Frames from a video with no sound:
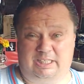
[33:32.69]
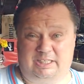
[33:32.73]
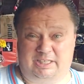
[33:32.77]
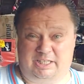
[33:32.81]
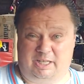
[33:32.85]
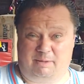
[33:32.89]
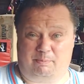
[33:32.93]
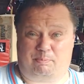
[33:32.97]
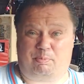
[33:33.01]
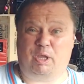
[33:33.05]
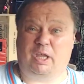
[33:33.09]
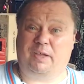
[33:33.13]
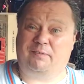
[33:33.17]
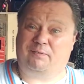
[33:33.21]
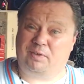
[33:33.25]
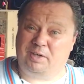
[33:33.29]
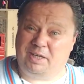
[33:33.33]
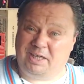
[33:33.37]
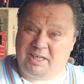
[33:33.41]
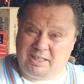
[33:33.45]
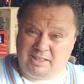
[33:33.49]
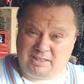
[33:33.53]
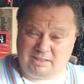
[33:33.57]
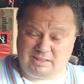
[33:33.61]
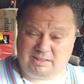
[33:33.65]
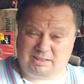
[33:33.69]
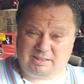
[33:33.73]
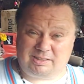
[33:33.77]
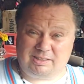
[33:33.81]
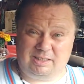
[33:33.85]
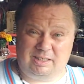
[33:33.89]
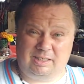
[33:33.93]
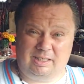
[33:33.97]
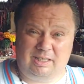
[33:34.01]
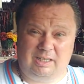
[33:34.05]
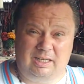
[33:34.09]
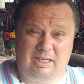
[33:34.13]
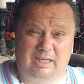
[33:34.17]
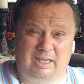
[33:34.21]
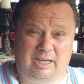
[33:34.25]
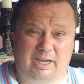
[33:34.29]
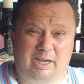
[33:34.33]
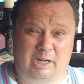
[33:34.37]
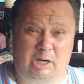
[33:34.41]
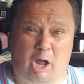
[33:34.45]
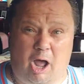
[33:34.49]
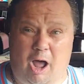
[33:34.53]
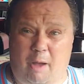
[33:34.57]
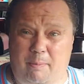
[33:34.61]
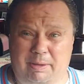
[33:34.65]
the epiphanies,
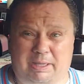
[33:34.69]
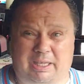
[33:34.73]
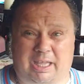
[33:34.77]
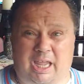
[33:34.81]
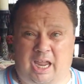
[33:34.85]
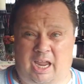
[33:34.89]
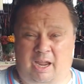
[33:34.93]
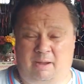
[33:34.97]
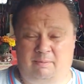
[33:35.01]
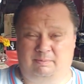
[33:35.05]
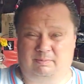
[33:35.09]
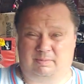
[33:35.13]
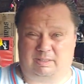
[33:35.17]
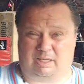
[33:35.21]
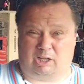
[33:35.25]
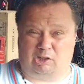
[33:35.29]
it all became